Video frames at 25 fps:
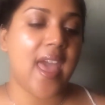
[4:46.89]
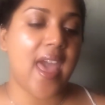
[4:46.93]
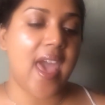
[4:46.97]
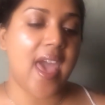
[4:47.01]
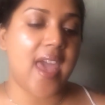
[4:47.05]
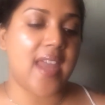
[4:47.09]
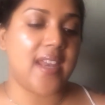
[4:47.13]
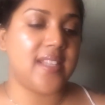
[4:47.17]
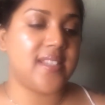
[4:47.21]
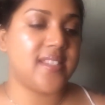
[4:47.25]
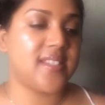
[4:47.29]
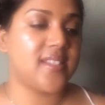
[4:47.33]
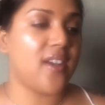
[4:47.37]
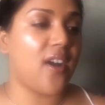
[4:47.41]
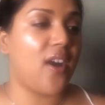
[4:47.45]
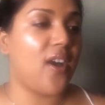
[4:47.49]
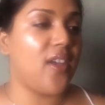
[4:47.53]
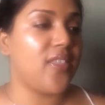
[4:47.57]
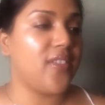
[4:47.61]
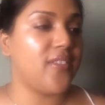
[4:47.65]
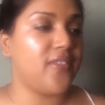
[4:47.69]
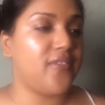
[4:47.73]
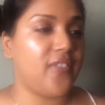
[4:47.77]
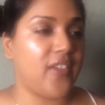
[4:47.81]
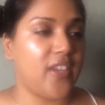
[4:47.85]
and it's
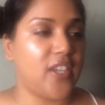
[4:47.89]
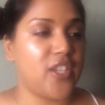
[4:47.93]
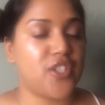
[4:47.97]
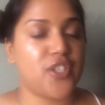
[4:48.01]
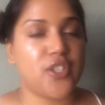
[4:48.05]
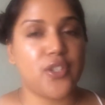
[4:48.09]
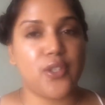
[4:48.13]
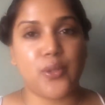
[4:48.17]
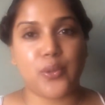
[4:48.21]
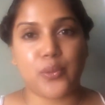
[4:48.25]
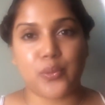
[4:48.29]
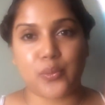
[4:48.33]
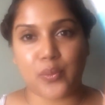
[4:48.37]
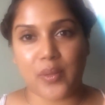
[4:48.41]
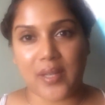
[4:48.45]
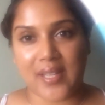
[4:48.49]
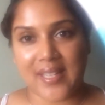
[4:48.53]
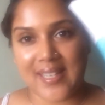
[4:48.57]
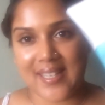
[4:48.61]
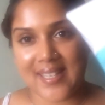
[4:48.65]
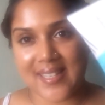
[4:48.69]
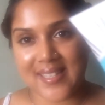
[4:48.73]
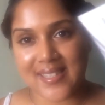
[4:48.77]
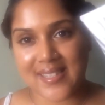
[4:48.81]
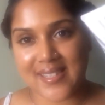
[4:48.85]
called the Facial
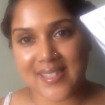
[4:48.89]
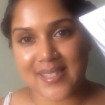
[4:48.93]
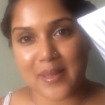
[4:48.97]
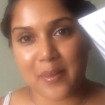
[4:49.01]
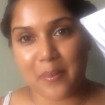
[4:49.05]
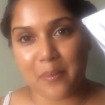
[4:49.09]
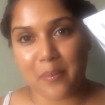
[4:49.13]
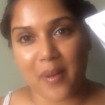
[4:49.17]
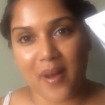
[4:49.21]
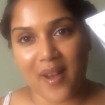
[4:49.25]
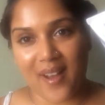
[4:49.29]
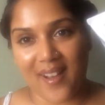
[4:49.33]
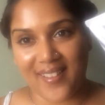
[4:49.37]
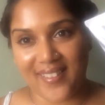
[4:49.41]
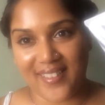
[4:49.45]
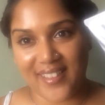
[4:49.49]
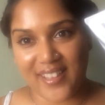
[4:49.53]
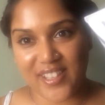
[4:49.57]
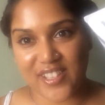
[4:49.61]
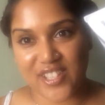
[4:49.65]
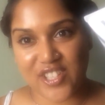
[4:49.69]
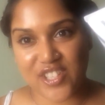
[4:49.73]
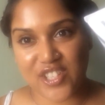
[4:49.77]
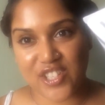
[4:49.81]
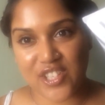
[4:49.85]
Radiance
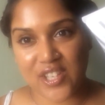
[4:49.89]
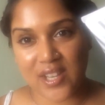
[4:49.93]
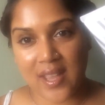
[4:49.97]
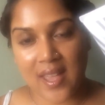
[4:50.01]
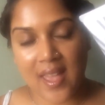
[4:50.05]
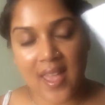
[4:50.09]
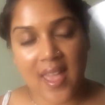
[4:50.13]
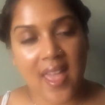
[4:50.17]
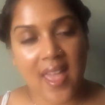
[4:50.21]
Polish.